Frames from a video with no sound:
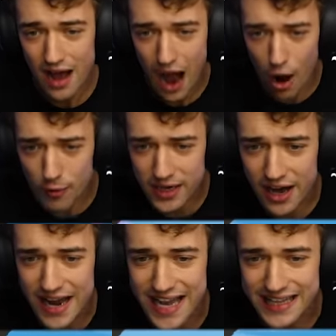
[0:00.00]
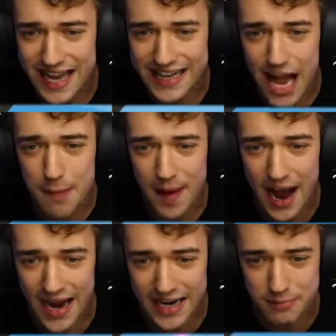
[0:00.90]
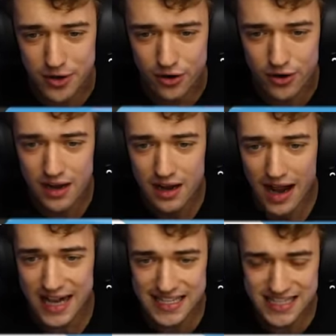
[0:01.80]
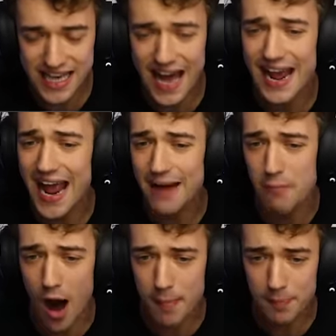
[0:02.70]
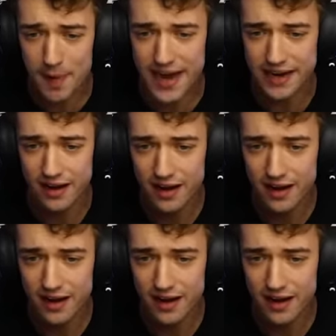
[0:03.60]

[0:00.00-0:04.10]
How am I gonna hit that guy behind him, dude? I guess I gotta aim up a bit.